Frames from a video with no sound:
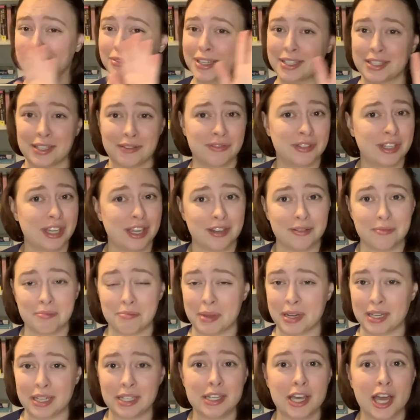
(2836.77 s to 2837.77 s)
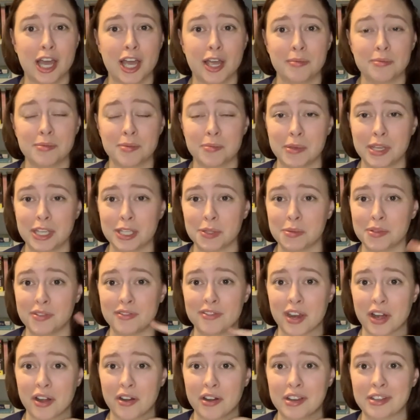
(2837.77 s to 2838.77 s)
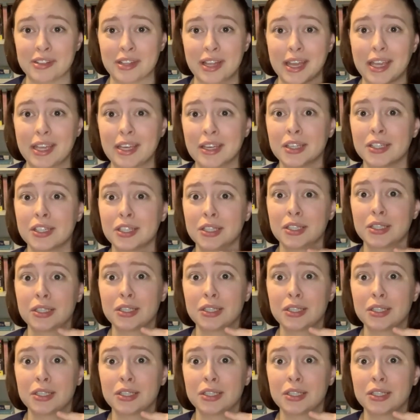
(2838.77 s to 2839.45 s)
as I've said many times, makes me very like